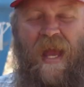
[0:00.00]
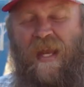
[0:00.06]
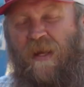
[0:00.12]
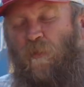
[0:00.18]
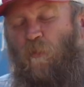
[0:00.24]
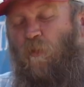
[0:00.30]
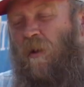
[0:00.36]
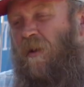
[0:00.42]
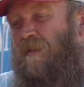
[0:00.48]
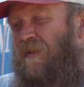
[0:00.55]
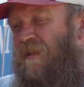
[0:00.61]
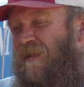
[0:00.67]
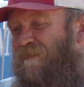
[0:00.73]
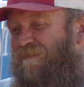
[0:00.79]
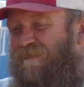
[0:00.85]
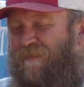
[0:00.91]
And it
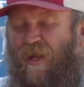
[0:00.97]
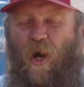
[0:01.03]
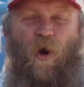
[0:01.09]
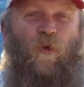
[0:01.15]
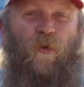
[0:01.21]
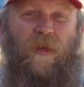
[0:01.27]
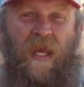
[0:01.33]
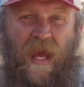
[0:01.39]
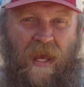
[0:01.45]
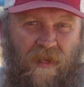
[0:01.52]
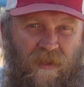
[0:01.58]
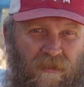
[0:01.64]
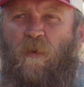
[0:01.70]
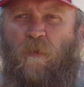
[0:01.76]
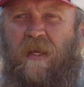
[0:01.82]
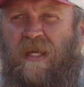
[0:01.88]
worked okay,
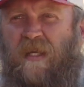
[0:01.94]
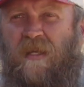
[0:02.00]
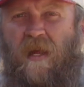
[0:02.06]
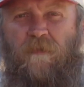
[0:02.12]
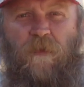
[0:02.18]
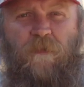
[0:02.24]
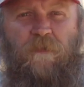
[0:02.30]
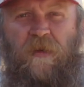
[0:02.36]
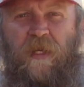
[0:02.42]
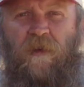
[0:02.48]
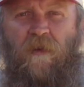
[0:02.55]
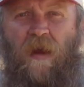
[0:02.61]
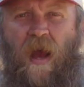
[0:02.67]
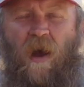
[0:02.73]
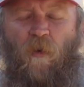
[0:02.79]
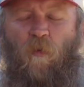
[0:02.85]
but we could never
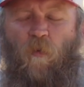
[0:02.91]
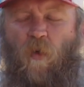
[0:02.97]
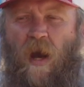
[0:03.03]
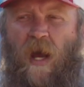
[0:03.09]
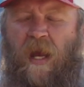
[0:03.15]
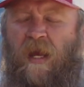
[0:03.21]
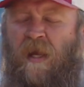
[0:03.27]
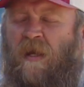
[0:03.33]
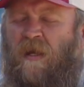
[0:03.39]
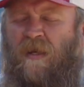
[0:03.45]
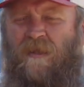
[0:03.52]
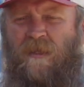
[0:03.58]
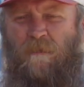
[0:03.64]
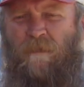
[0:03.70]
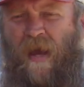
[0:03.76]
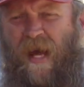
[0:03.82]
figure out why
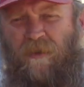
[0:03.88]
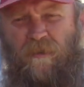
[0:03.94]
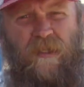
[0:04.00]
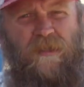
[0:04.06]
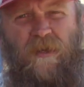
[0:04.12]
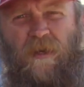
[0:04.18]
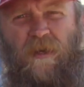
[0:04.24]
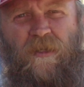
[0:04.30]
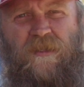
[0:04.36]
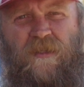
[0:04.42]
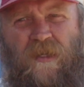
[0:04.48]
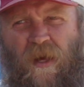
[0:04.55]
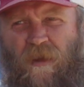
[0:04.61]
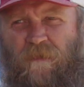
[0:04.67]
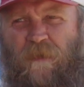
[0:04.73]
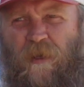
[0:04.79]
the batteries on our
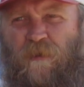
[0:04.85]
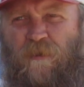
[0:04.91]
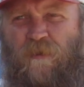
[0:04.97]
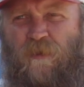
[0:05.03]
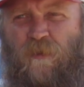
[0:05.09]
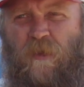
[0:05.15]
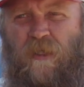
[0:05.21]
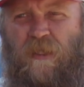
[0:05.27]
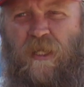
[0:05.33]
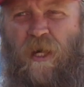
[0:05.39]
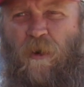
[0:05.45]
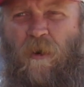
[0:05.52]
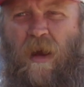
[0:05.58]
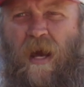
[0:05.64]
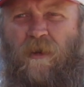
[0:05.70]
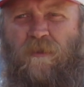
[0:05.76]
cell phones would
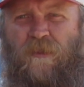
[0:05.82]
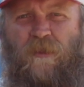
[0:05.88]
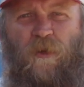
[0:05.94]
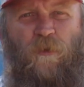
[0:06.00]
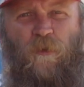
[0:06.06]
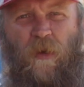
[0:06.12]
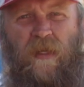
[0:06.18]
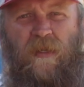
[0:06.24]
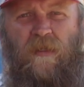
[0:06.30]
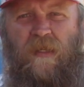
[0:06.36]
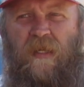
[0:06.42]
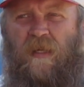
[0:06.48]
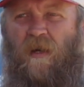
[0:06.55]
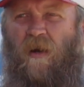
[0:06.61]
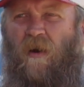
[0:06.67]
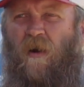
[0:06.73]
go out so
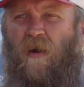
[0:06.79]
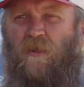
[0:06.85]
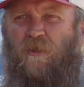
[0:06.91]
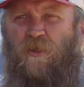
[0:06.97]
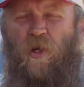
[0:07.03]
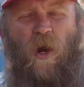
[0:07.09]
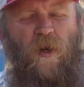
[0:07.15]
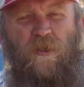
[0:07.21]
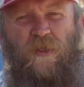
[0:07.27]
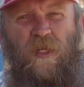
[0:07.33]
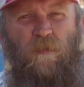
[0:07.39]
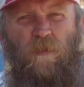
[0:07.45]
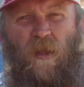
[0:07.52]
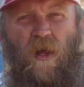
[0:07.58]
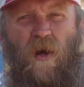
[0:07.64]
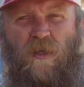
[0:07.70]
quickly, our
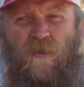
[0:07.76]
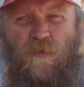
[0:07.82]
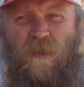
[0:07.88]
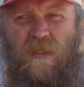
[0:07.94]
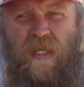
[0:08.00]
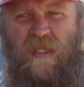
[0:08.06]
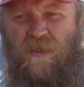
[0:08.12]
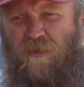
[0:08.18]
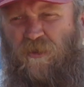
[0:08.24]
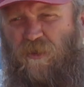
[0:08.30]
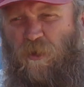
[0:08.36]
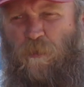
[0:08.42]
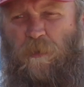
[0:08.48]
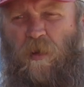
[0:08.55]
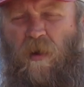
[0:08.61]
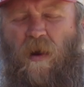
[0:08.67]
charging blocks would get
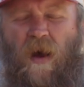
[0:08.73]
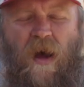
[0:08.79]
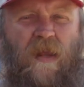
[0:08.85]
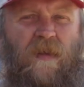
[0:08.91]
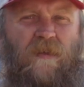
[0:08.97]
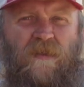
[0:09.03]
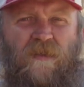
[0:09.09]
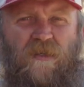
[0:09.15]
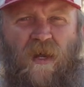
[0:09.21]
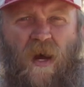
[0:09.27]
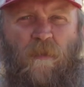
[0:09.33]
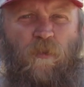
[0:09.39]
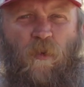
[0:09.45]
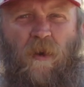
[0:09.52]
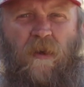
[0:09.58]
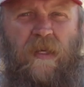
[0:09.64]
super hot and
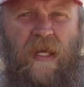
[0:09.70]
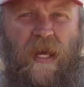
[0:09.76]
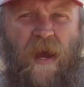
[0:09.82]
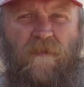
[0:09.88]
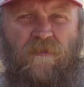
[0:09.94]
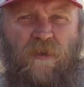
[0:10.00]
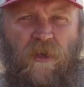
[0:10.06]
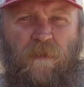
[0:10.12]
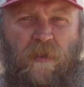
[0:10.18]
stop working after a